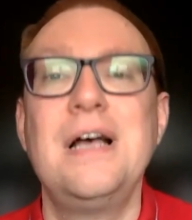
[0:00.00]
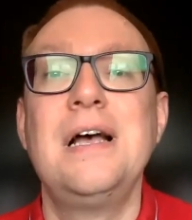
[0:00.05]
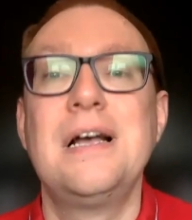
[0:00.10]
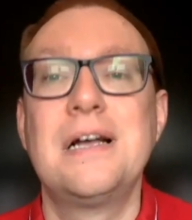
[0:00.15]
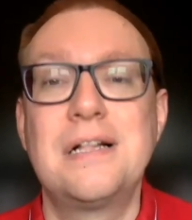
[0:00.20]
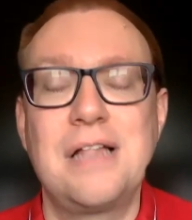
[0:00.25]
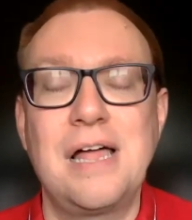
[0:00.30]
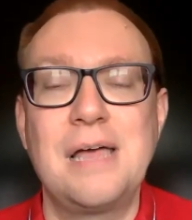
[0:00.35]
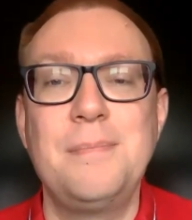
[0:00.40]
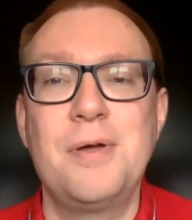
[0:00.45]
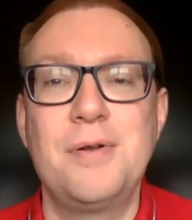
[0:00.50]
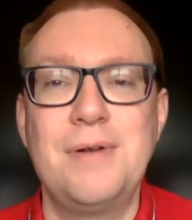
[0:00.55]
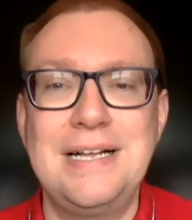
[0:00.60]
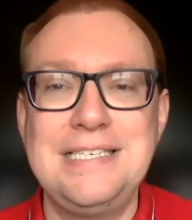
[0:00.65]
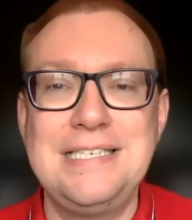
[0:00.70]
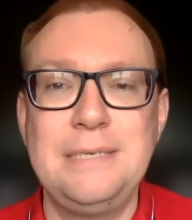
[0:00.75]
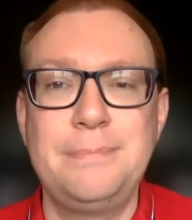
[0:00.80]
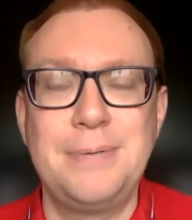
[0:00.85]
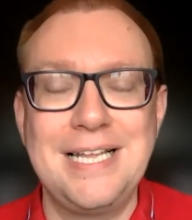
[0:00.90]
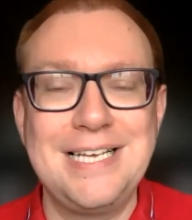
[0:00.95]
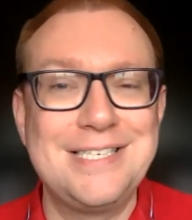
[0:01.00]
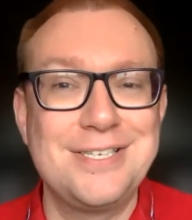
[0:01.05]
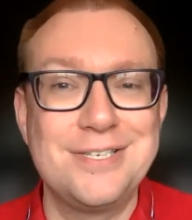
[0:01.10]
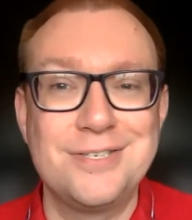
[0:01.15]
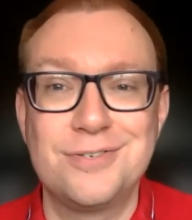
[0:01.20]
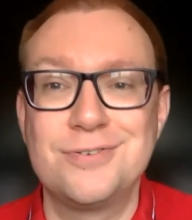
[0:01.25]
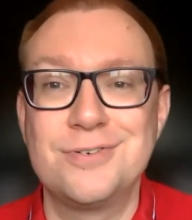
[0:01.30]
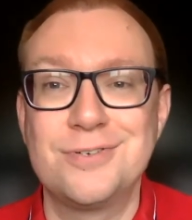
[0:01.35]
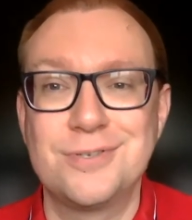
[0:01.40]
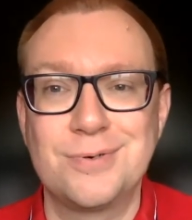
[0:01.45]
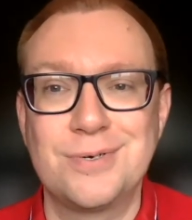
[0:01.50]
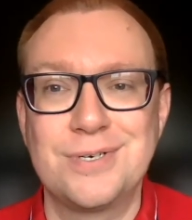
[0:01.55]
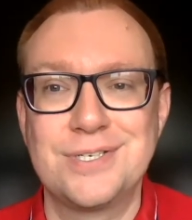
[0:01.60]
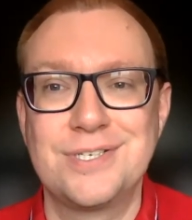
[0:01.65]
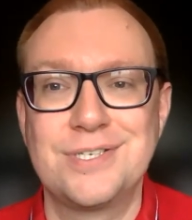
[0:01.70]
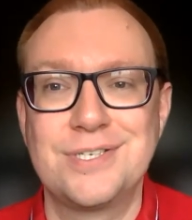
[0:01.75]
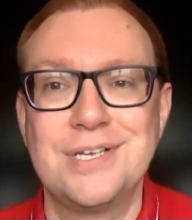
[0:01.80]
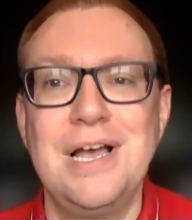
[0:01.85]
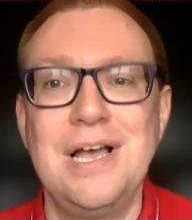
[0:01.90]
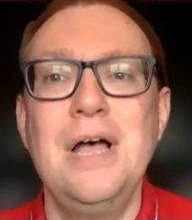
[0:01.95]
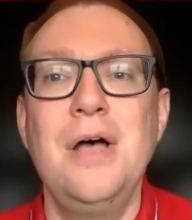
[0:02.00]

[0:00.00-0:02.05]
Climate Ready Places resource,